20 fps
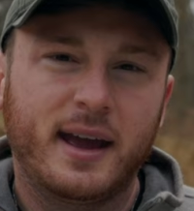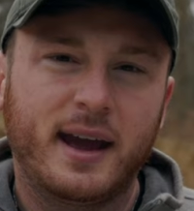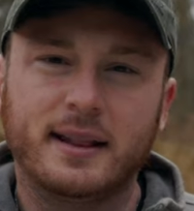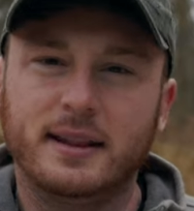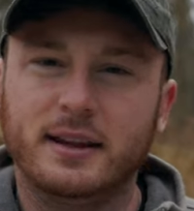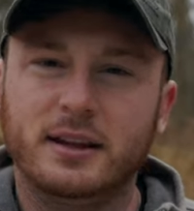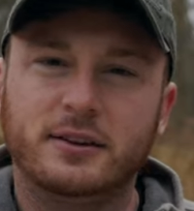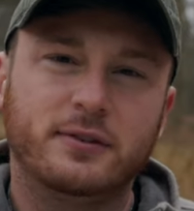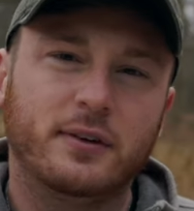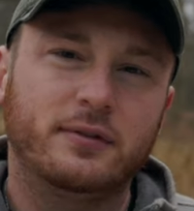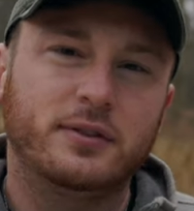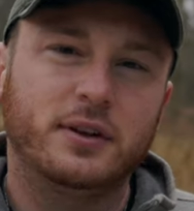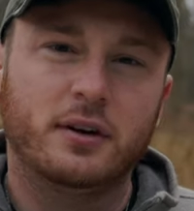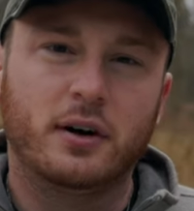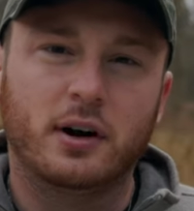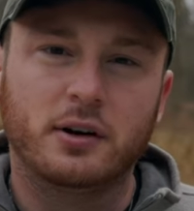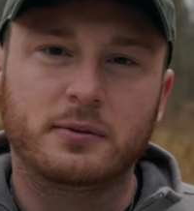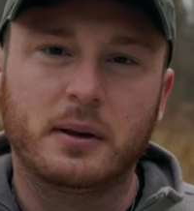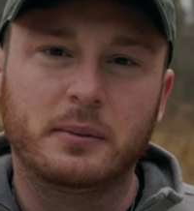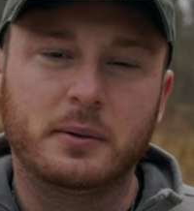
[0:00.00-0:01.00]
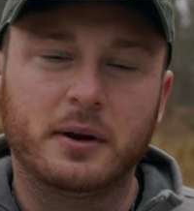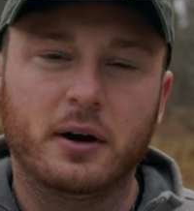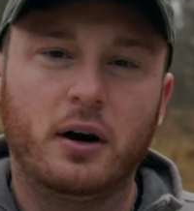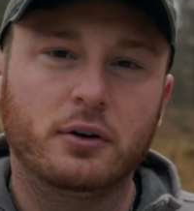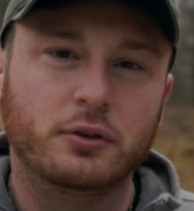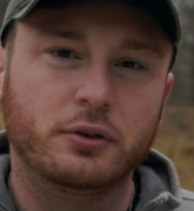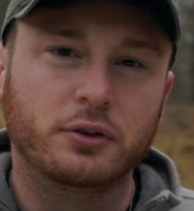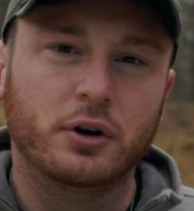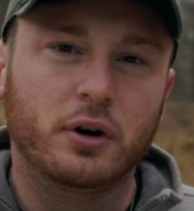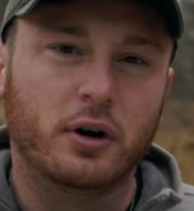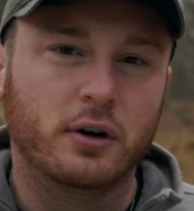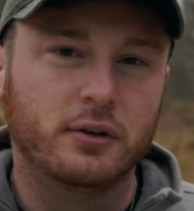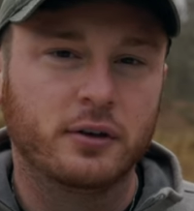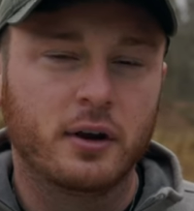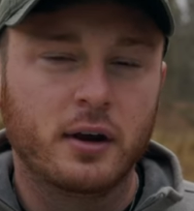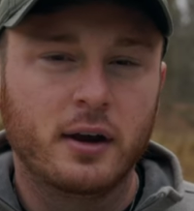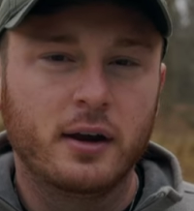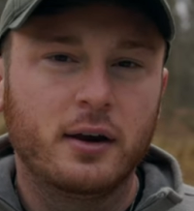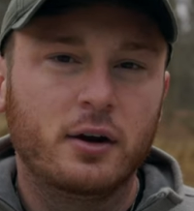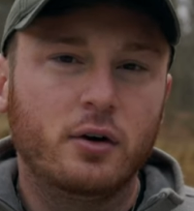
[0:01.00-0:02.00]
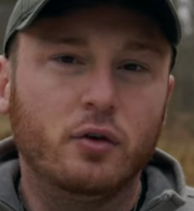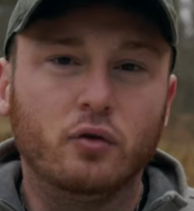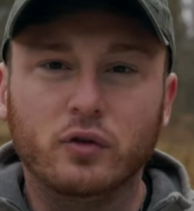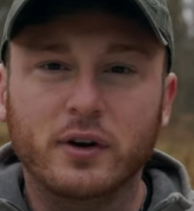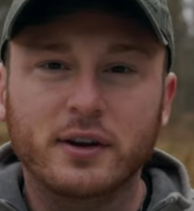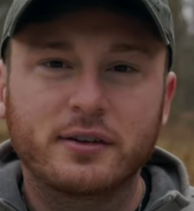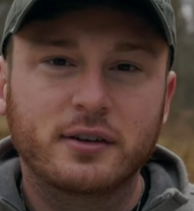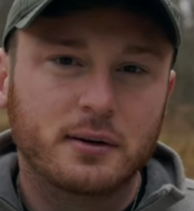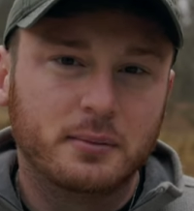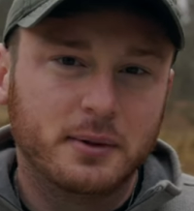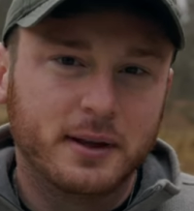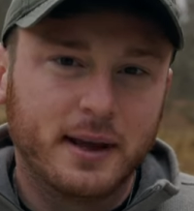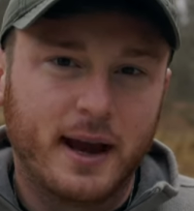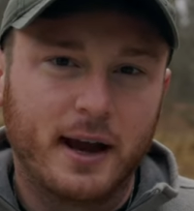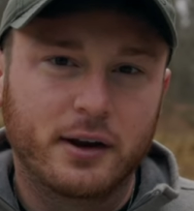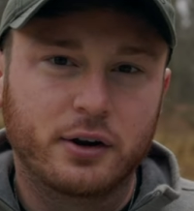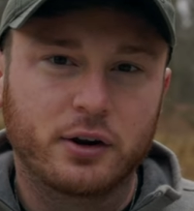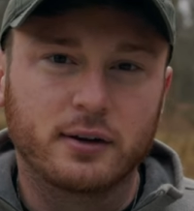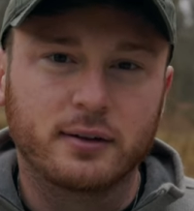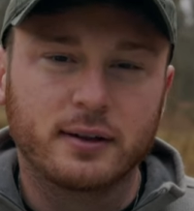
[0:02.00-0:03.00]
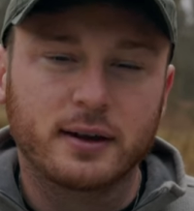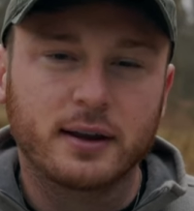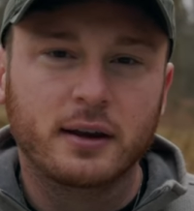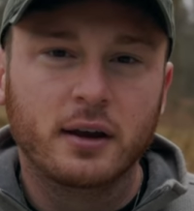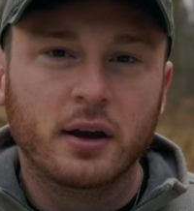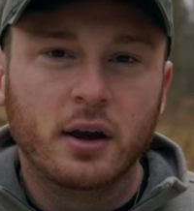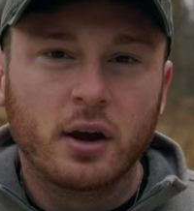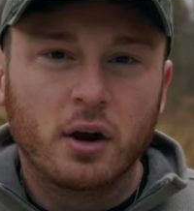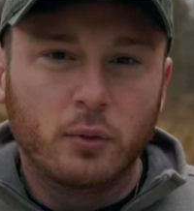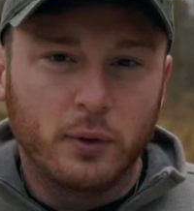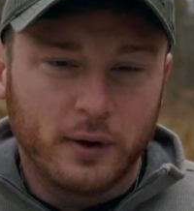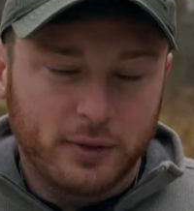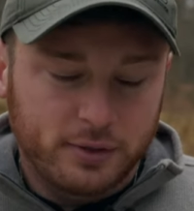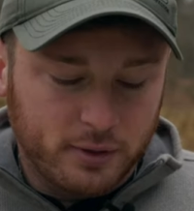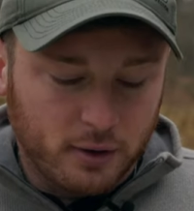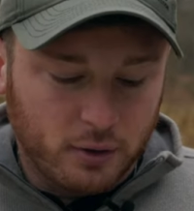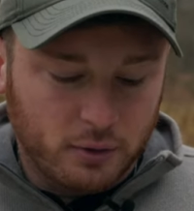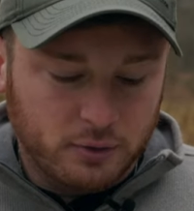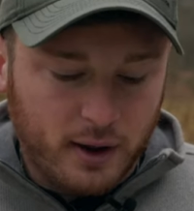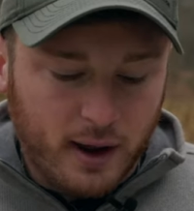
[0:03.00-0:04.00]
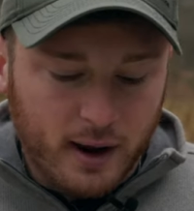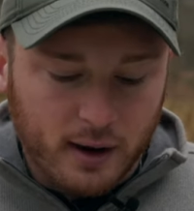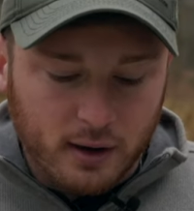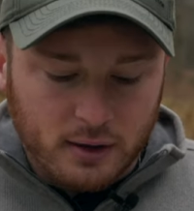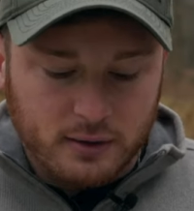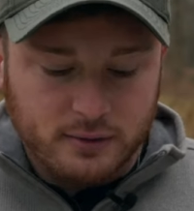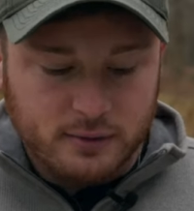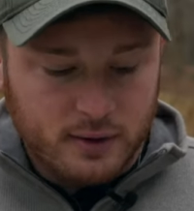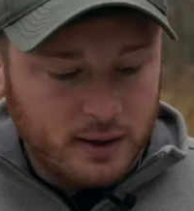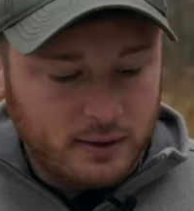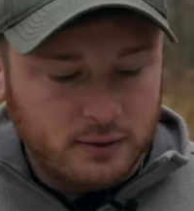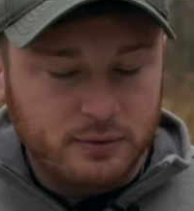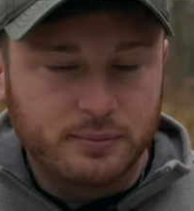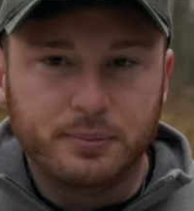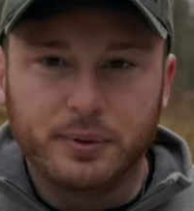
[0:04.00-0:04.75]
at least 50 yards, maybe 100 yards, reasonably accurately with those iron sights.